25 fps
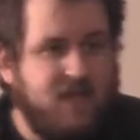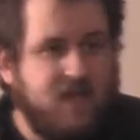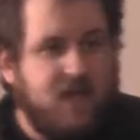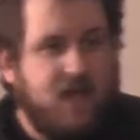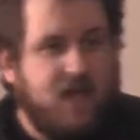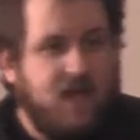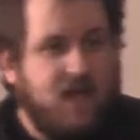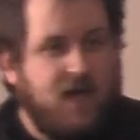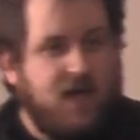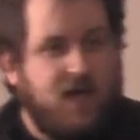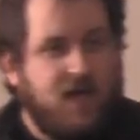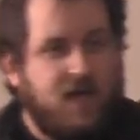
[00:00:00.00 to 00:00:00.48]

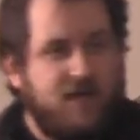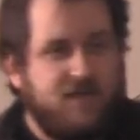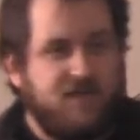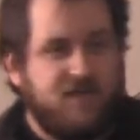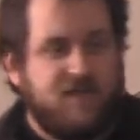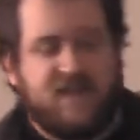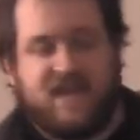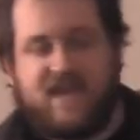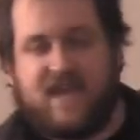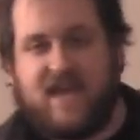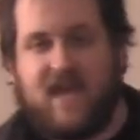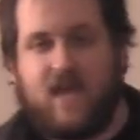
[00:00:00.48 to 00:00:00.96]

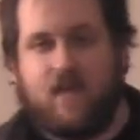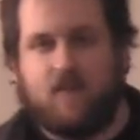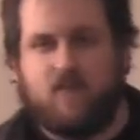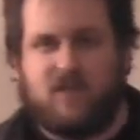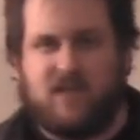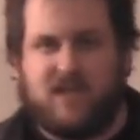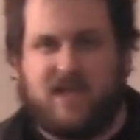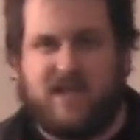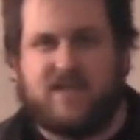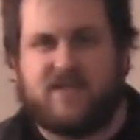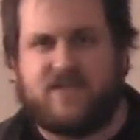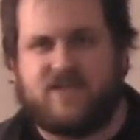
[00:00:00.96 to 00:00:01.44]
The
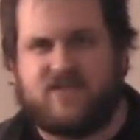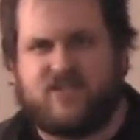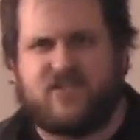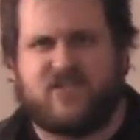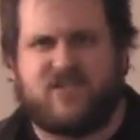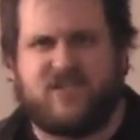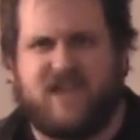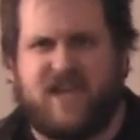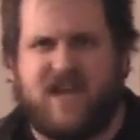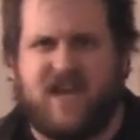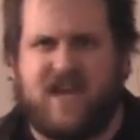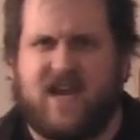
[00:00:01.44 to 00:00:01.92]
game
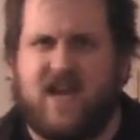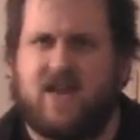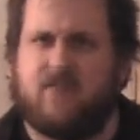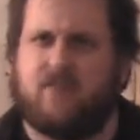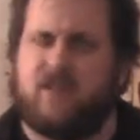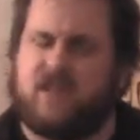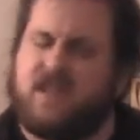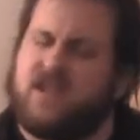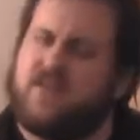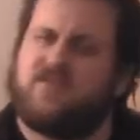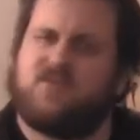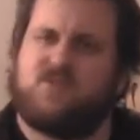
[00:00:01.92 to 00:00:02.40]
lists at, I
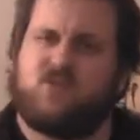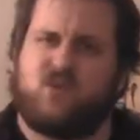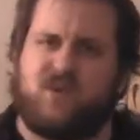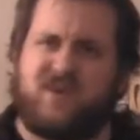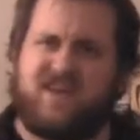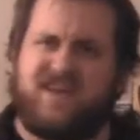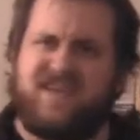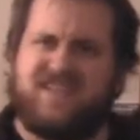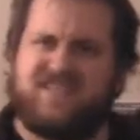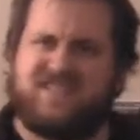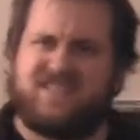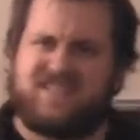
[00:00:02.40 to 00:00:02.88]
believe,
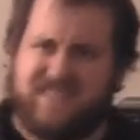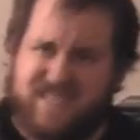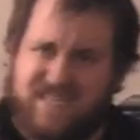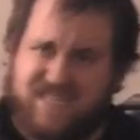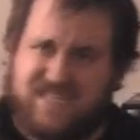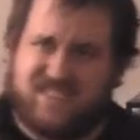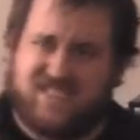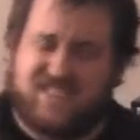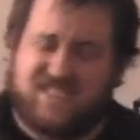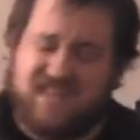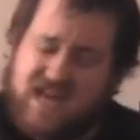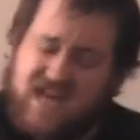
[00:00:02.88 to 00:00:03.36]

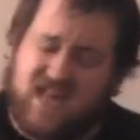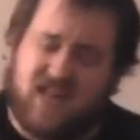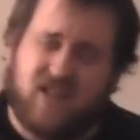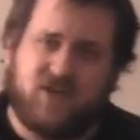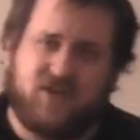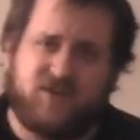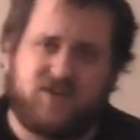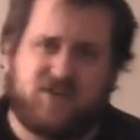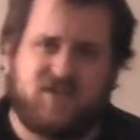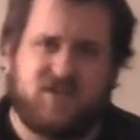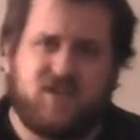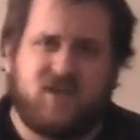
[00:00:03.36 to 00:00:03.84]

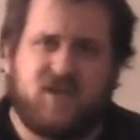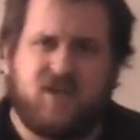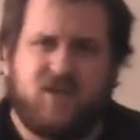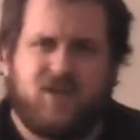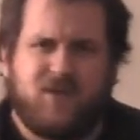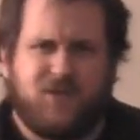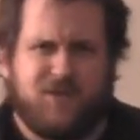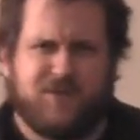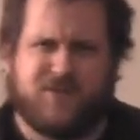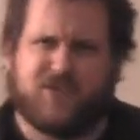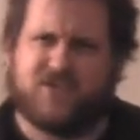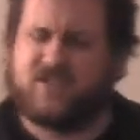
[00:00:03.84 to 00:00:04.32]
$26,
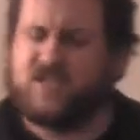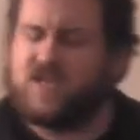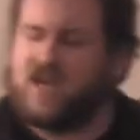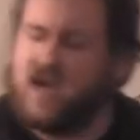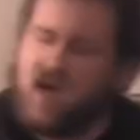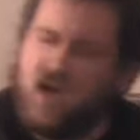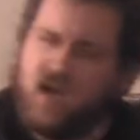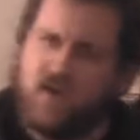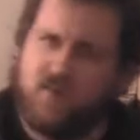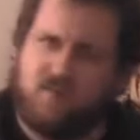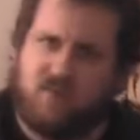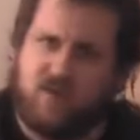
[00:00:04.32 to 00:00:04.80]
which is an
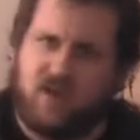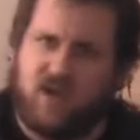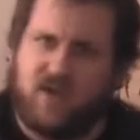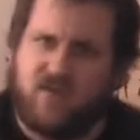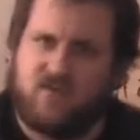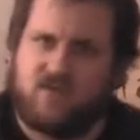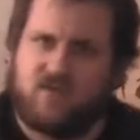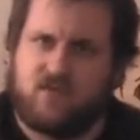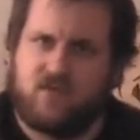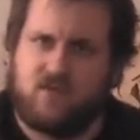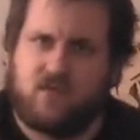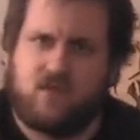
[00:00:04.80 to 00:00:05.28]
odd
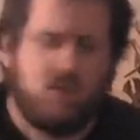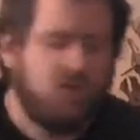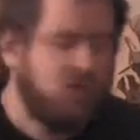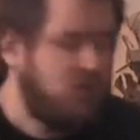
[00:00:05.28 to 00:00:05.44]
price,